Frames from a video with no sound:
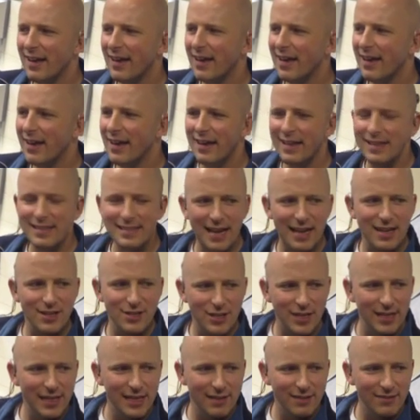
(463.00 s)
you hear me?
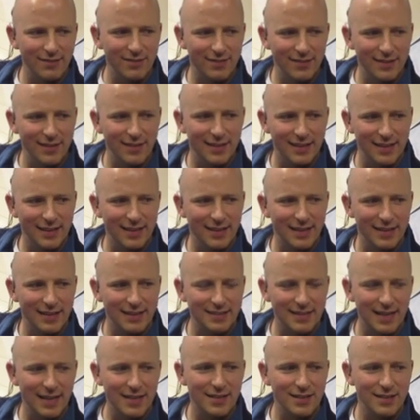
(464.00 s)
Can you hear me?
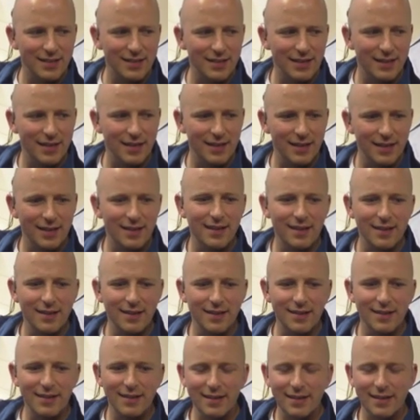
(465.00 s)
Can you hear me?